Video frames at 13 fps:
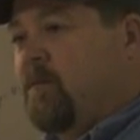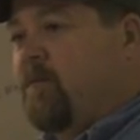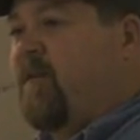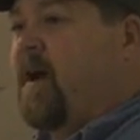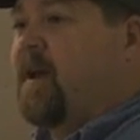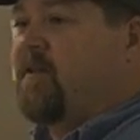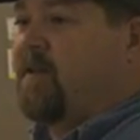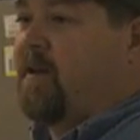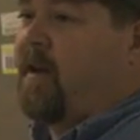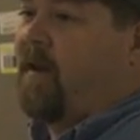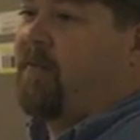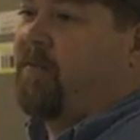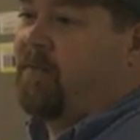vice in
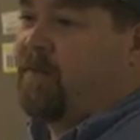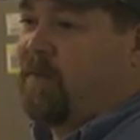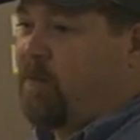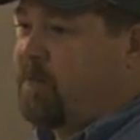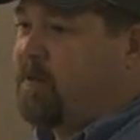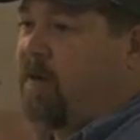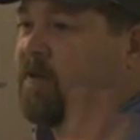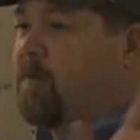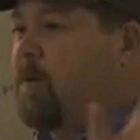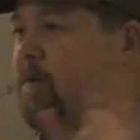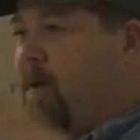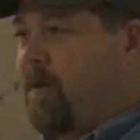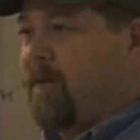life. Don't talk to my
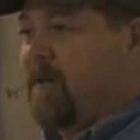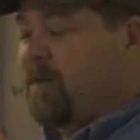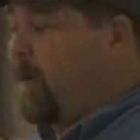wife. That's